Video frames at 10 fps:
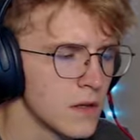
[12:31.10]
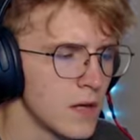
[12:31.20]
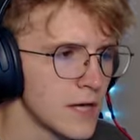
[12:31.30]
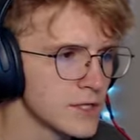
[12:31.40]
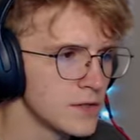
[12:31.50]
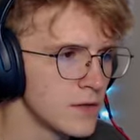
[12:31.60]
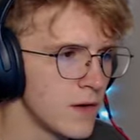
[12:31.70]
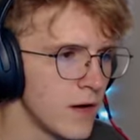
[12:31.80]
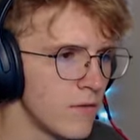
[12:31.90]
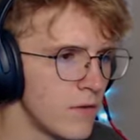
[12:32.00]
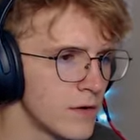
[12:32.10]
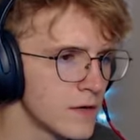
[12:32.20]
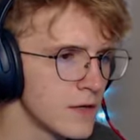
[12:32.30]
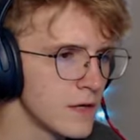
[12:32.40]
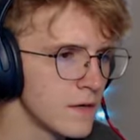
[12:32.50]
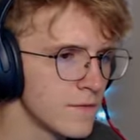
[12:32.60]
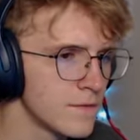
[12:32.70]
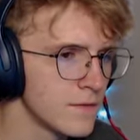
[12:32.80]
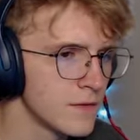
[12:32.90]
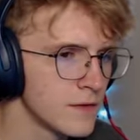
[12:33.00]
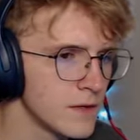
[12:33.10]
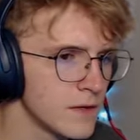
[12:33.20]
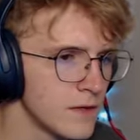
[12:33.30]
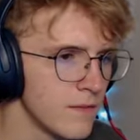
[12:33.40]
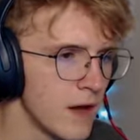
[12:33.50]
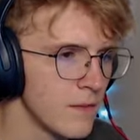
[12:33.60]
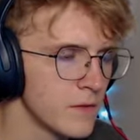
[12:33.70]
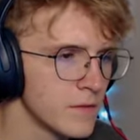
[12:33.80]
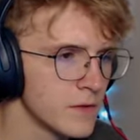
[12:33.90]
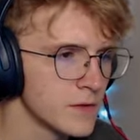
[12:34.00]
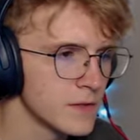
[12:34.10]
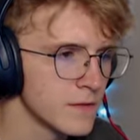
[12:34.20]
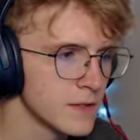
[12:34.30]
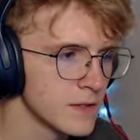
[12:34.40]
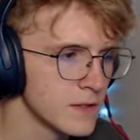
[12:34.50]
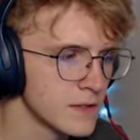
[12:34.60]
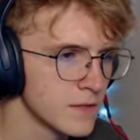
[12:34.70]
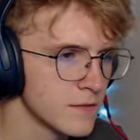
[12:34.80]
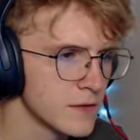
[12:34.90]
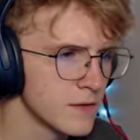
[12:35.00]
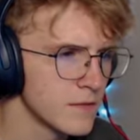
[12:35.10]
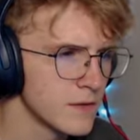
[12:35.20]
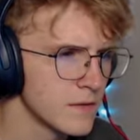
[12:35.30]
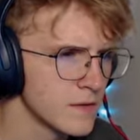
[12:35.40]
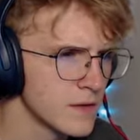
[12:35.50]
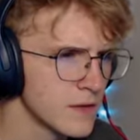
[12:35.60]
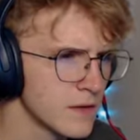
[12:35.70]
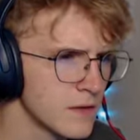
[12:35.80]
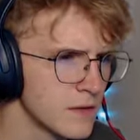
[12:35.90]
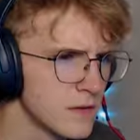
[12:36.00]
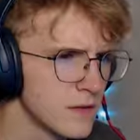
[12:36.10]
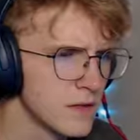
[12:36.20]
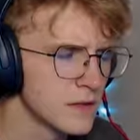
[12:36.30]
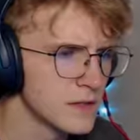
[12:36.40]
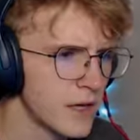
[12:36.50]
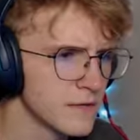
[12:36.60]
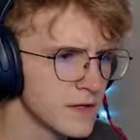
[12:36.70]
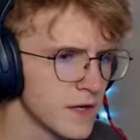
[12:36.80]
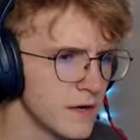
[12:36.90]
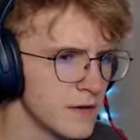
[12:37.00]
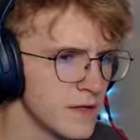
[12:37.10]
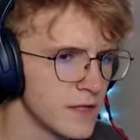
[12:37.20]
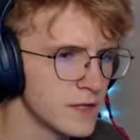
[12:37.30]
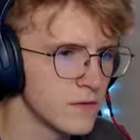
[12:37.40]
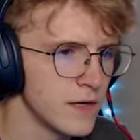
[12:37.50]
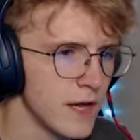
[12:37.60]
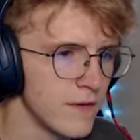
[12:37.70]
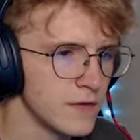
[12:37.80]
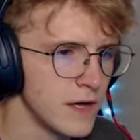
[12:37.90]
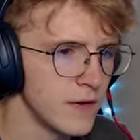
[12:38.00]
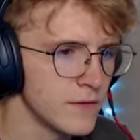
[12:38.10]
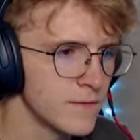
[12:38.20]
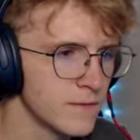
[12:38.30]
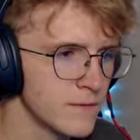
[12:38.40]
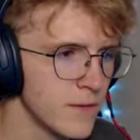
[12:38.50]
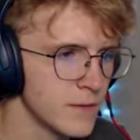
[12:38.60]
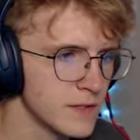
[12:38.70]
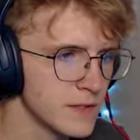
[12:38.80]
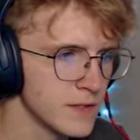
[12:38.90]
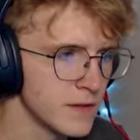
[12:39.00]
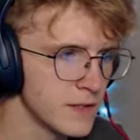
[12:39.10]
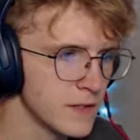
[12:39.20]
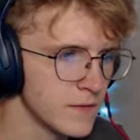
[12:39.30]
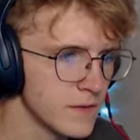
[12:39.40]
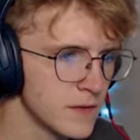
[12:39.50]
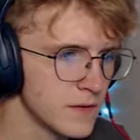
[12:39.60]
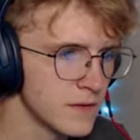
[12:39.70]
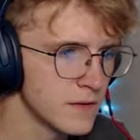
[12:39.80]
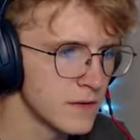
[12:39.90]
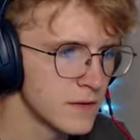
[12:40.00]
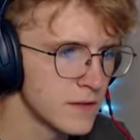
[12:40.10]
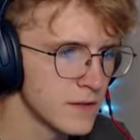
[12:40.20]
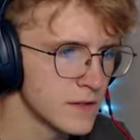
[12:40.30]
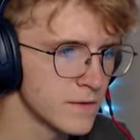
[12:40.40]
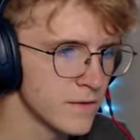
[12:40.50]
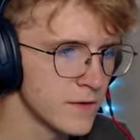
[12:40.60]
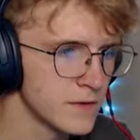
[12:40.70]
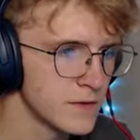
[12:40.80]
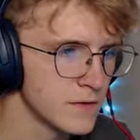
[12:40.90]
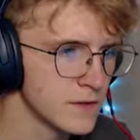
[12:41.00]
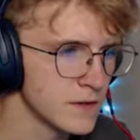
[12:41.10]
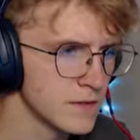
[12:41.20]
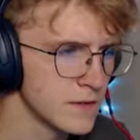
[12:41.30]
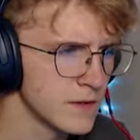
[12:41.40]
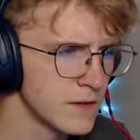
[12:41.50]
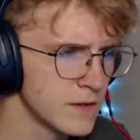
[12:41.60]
Actually, you know what? I wonder if the map opener is over here, so I'm gonna go over here real quick. I don't think I... Yeah, I totally haven't. I would have remembered this pony up here. Because I only found two things of it.